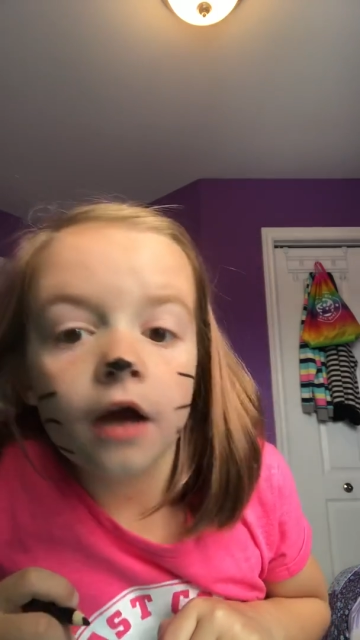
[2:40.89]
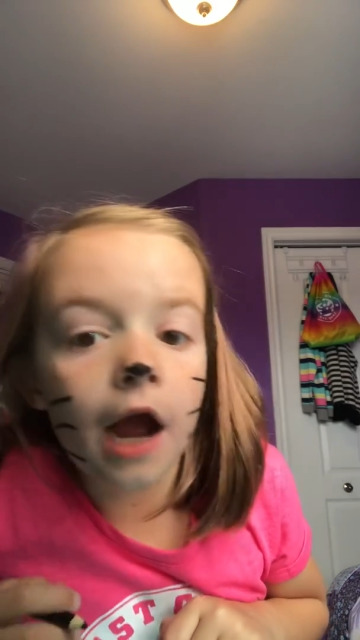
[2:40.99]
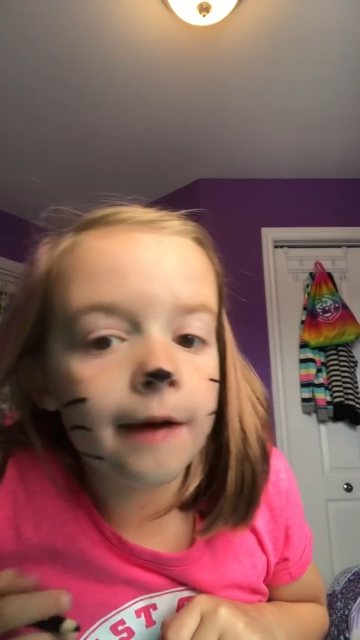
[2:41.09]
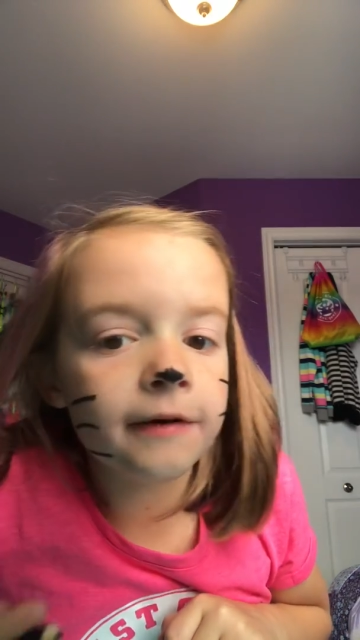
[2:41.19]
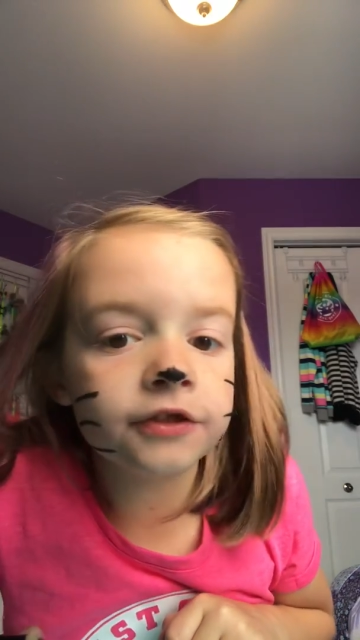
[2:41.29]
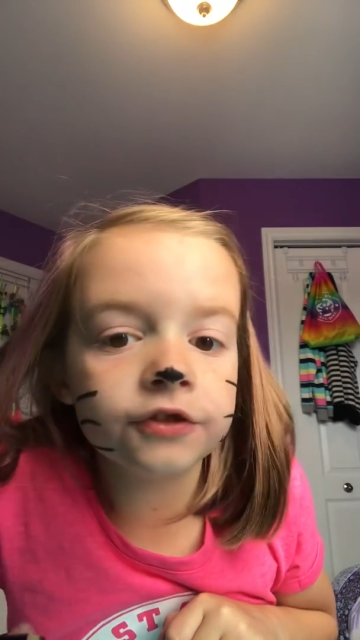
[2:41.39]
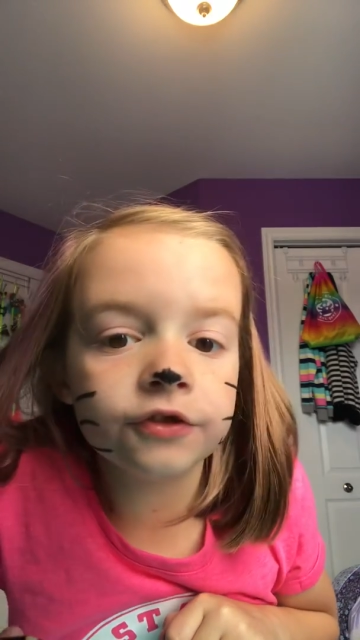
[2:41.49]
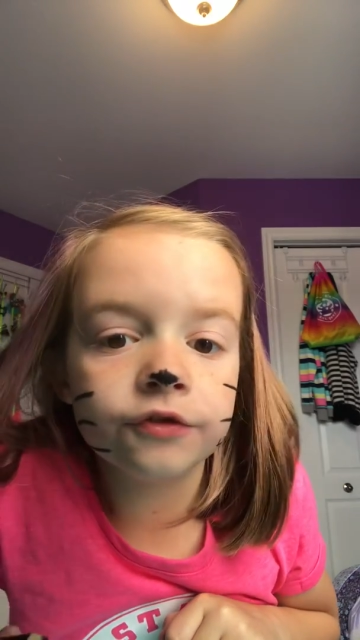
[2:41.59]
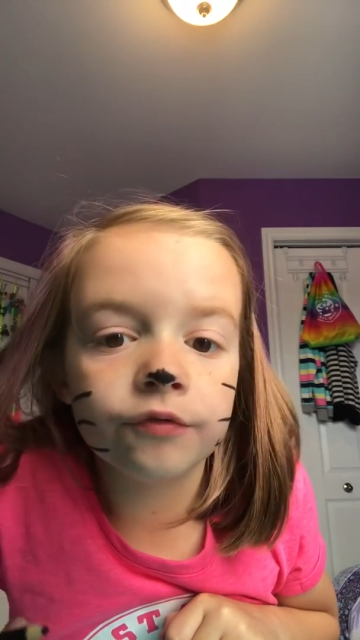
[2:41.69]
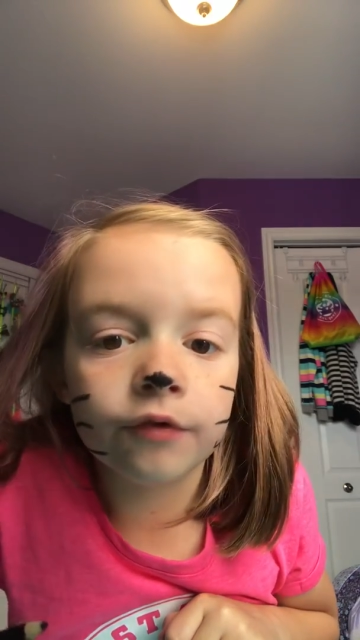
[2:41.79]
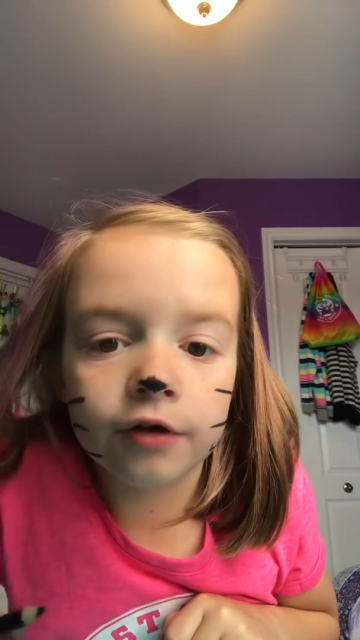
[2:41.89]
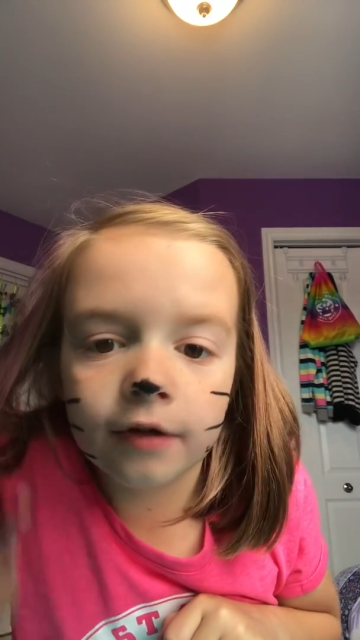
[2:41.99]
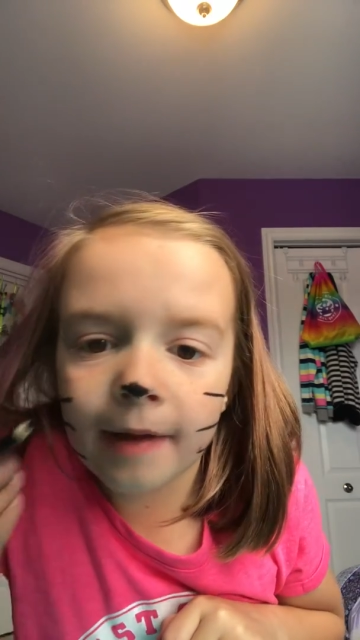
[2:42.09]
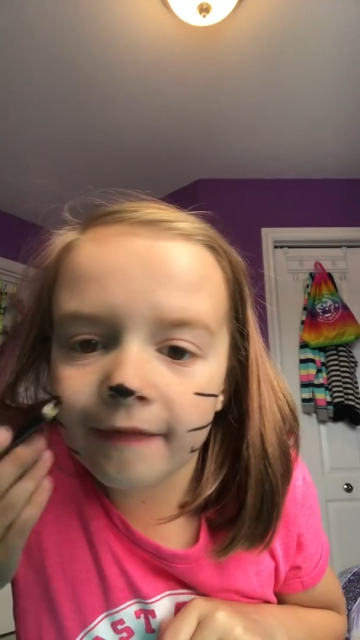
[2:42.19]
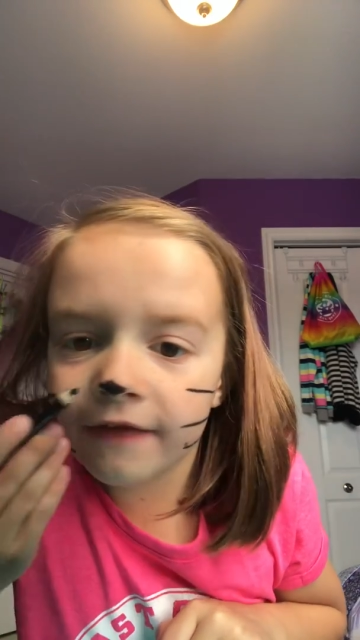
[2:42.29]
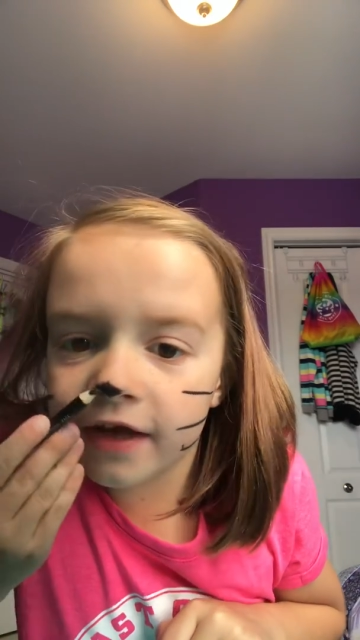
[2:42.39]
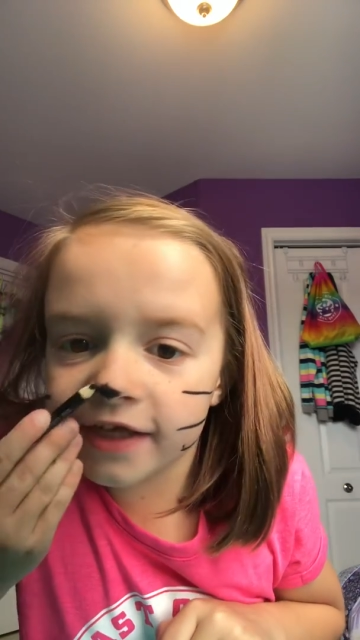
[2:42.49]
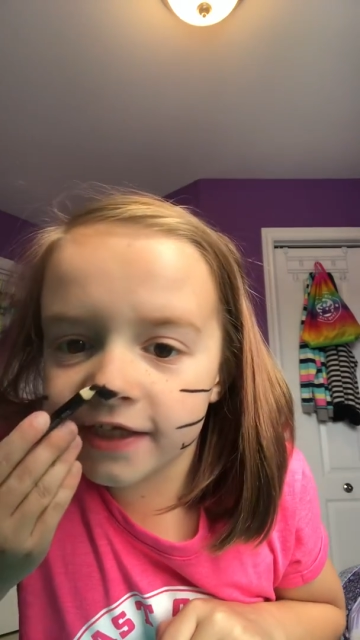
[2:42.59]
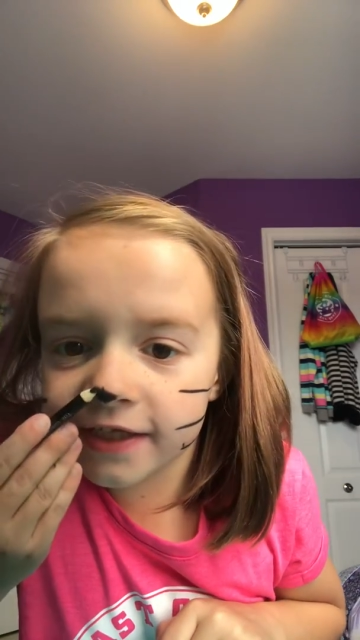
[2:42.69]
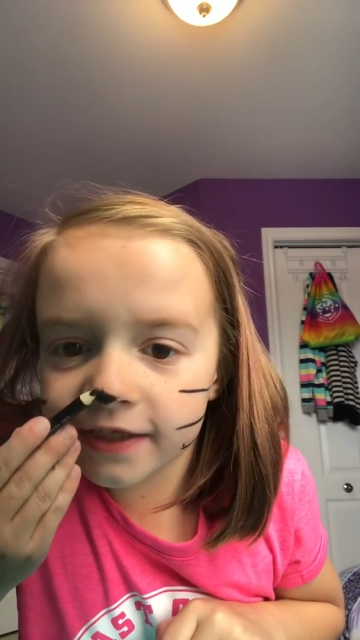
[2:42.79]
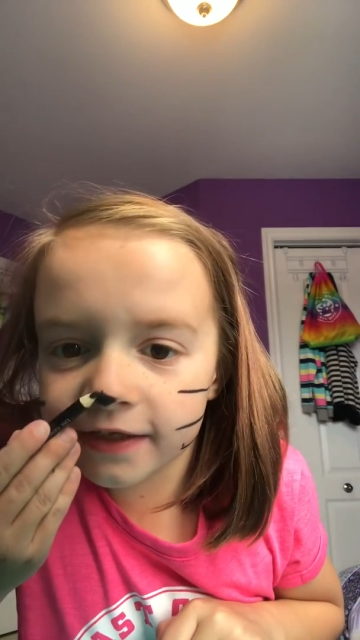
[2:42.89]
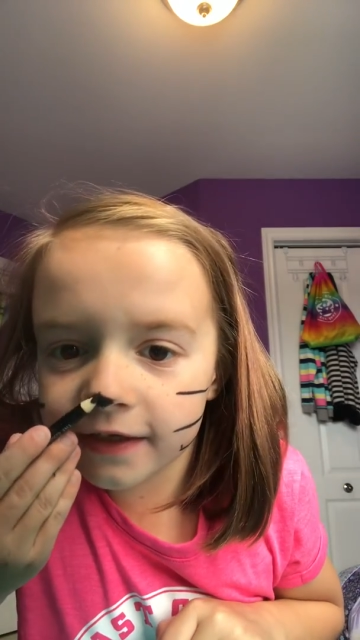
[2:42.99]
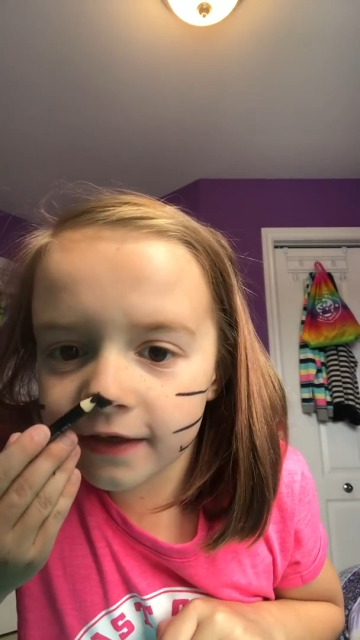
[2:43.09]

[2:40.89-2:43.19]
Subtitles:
I watched a tutorial about this.